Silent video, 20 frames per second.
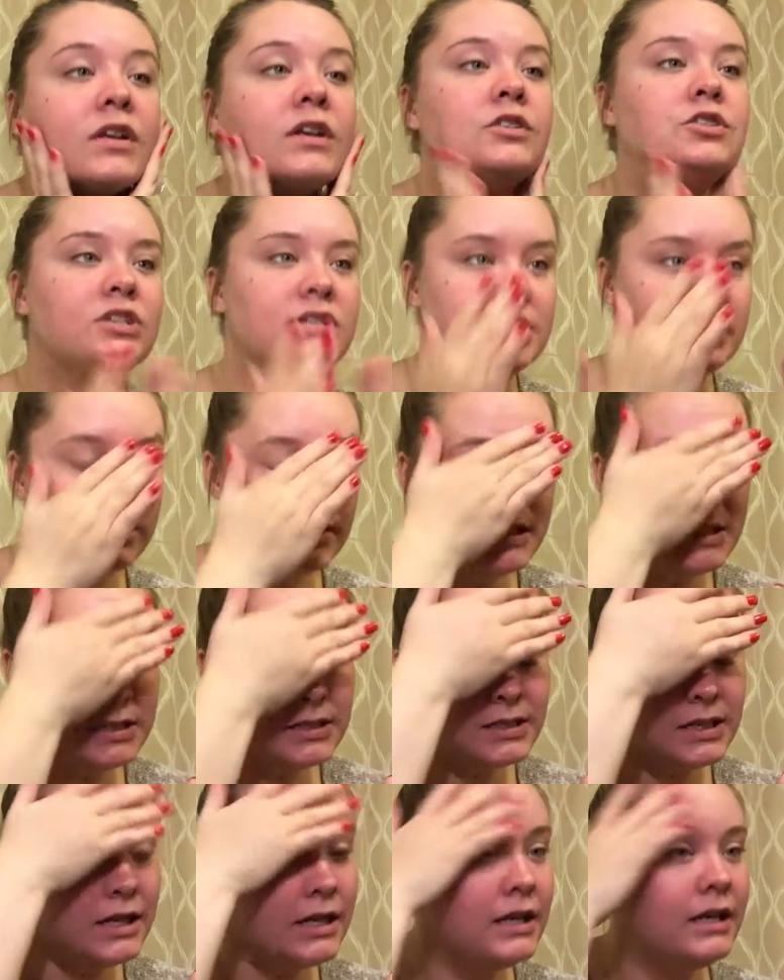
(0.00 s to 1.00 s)
just
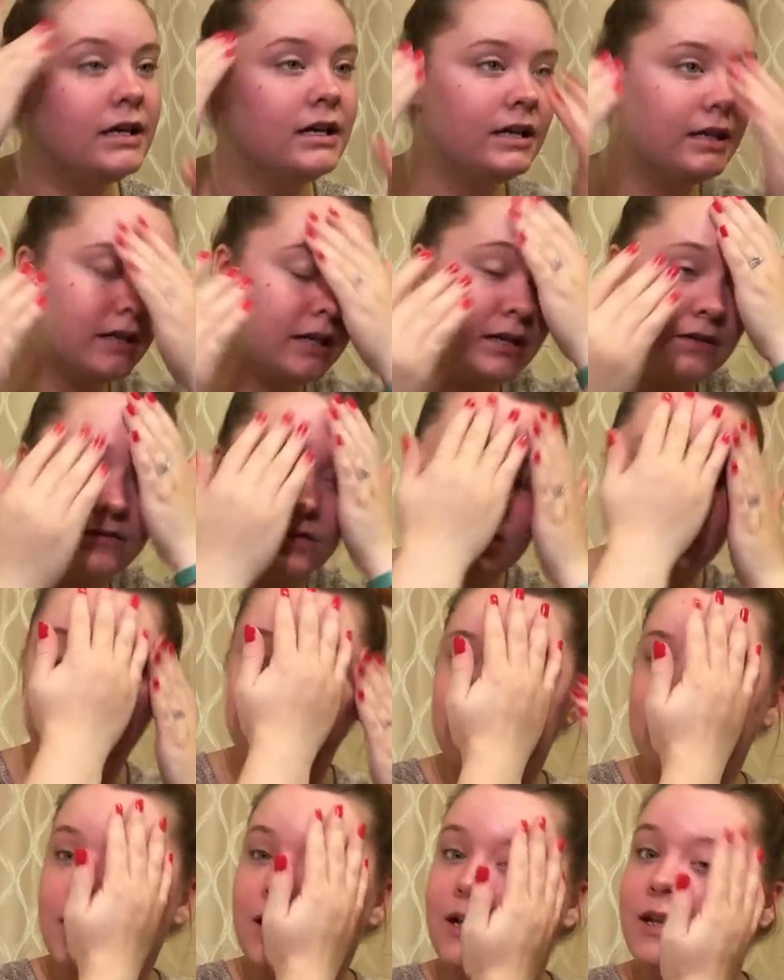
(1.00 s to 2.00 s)
because it gives your
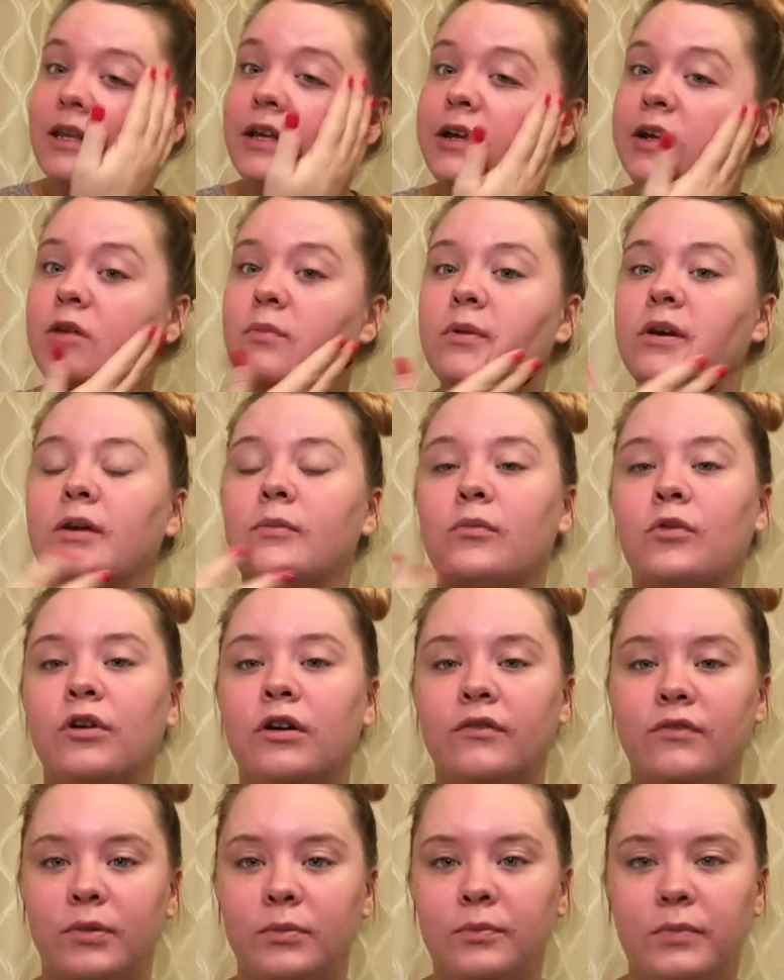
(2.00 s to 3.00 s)
skin a little bit more
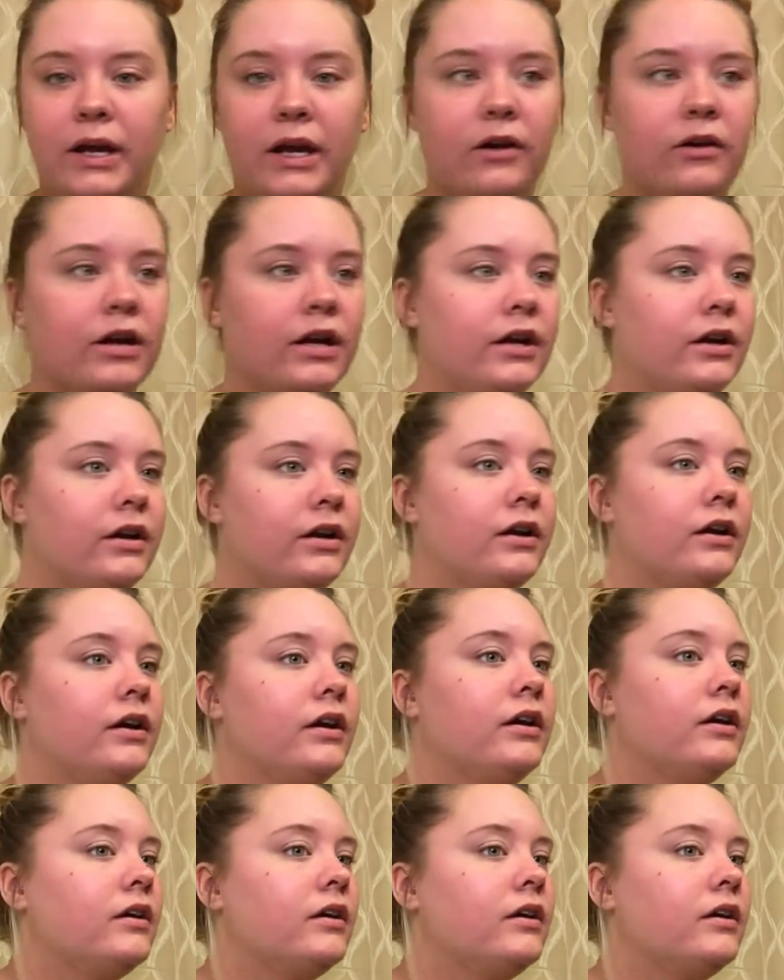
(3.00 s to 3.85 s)
of a barrier